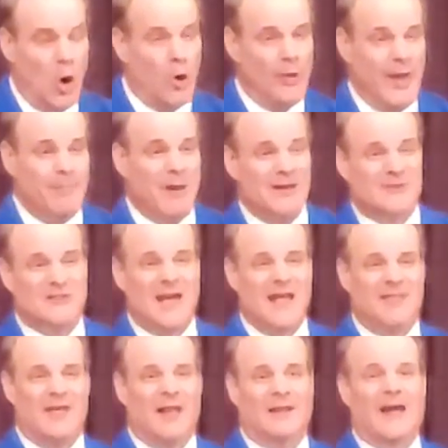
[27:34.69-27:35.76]
Oh, they may say
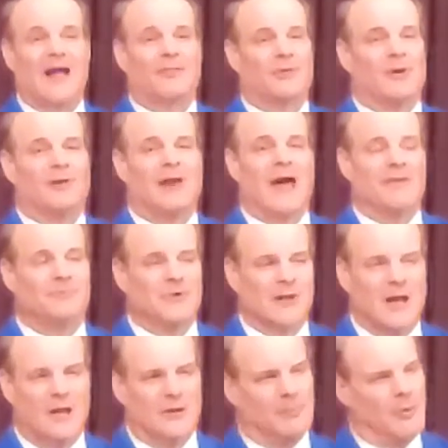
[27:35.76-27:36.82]
they got their life
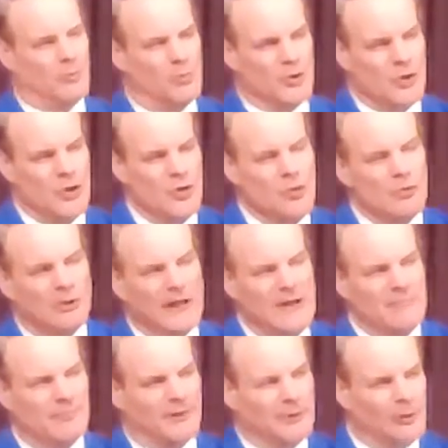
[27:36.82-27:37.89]
together, but when you
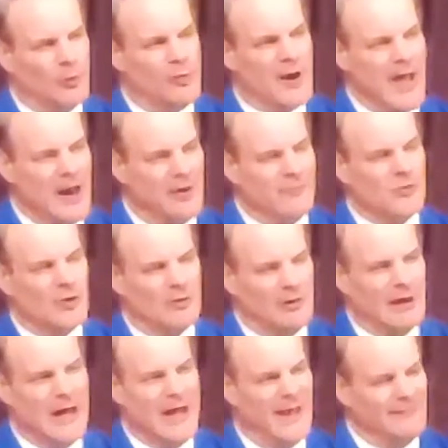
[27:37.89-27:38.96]
leave the Lord out of your
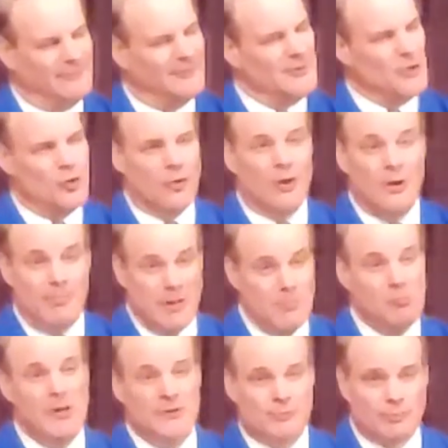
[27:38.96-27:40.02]
life, you're going to be
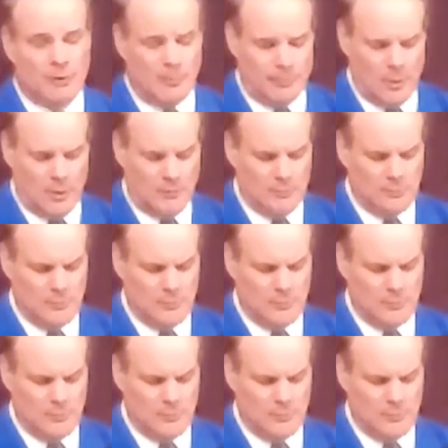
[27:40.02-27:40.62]
miserable.